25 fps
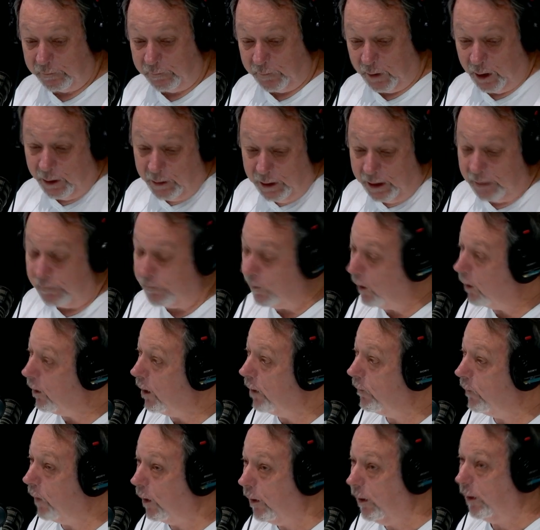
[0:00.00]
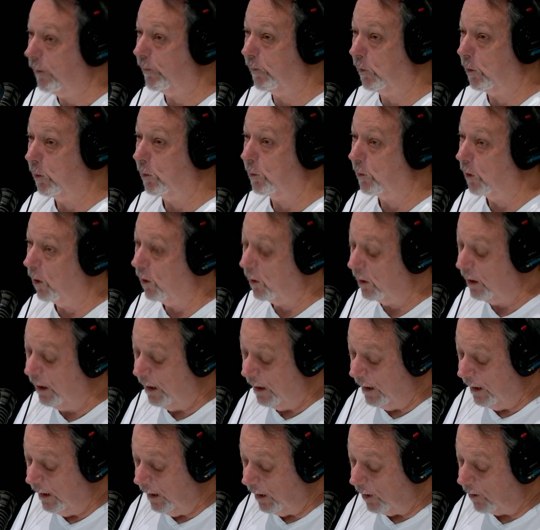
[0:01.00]
very, very, very few wrong.
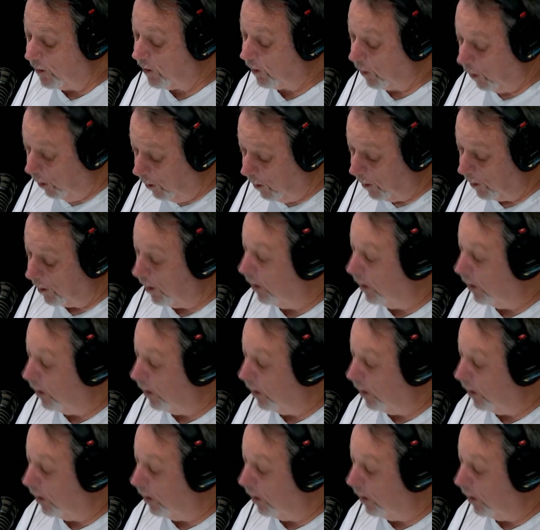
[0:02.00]
You scored,